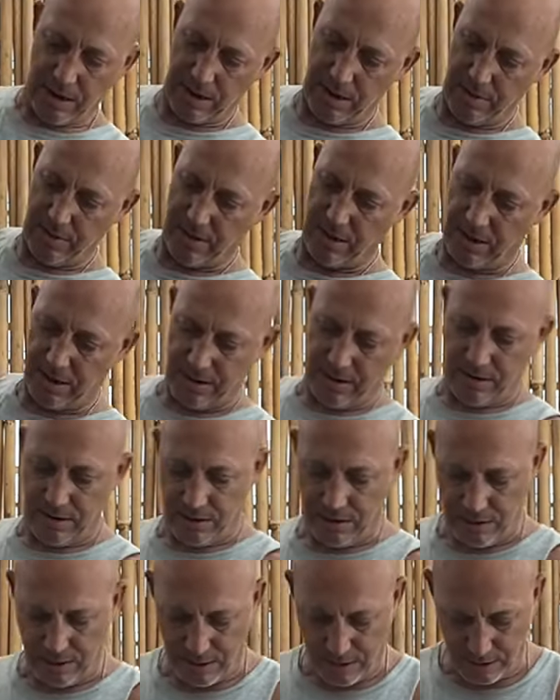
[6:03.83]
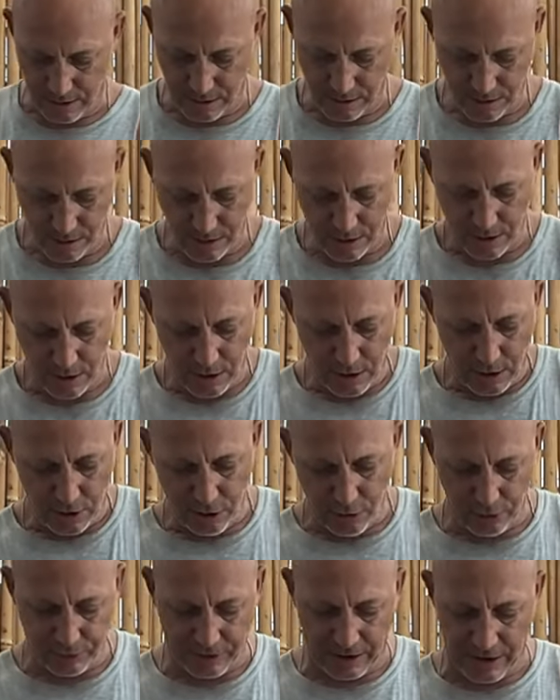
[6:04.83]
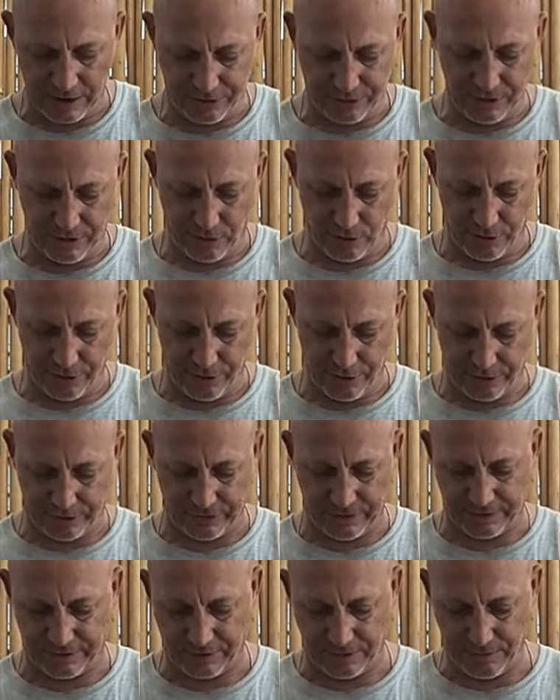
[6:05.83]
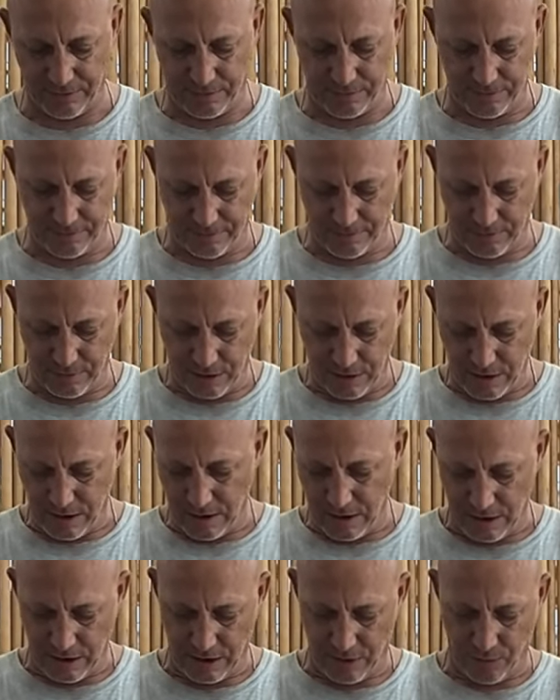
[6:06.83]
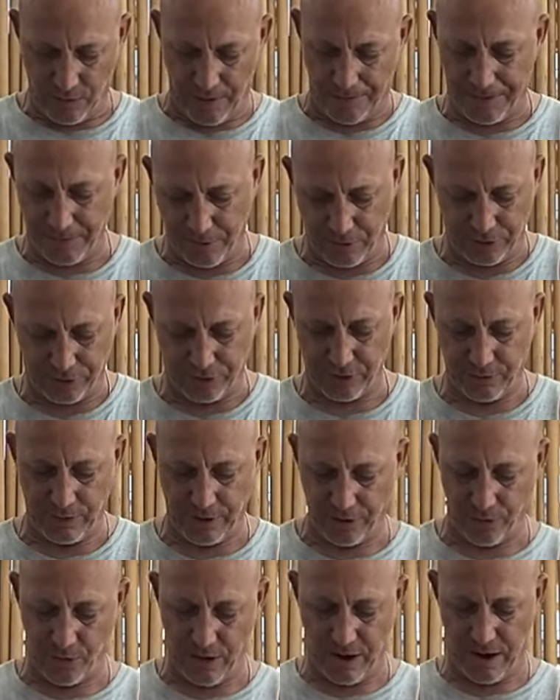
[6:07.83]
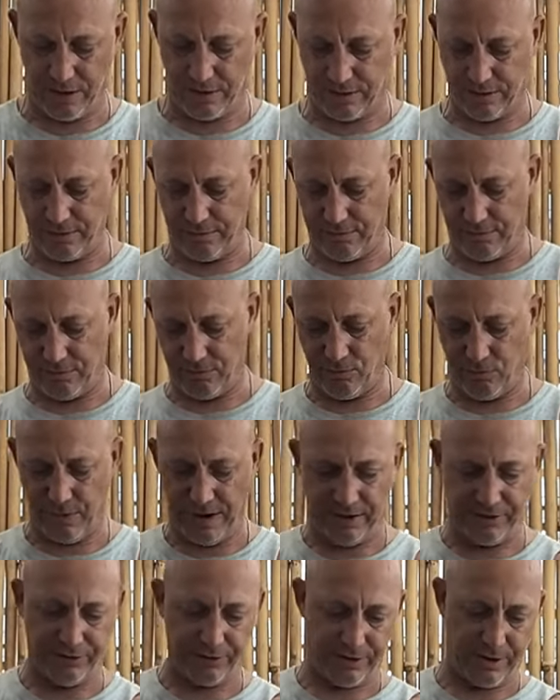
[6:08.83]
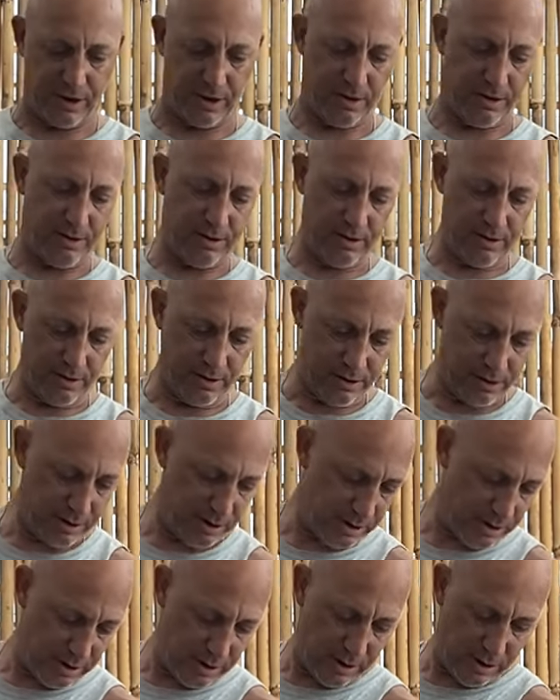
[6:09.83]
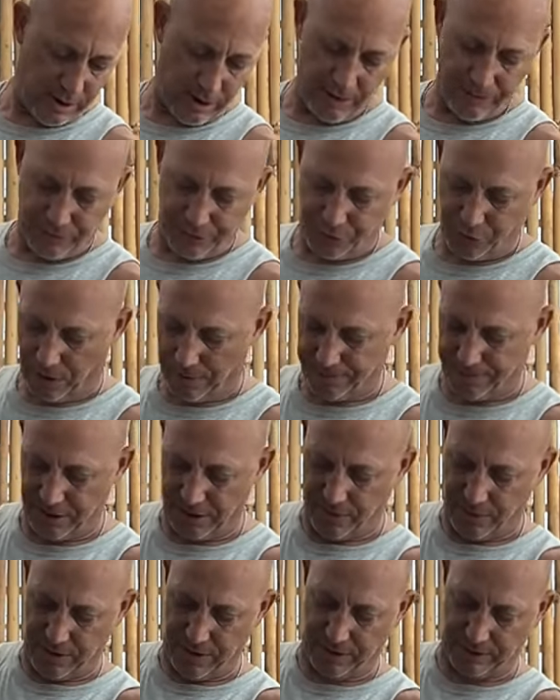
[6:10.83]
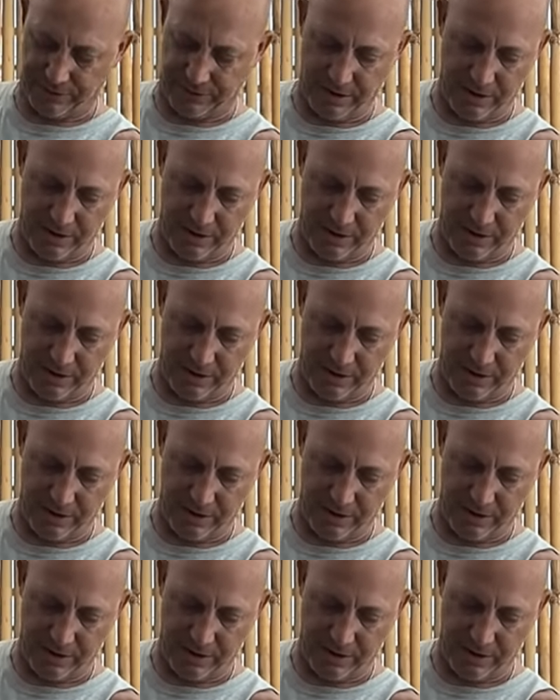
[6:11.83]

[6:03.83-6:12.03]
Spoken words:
and then you attach it onto your system and wrap the bungee around the weight. Weights are done. I have the drop D rings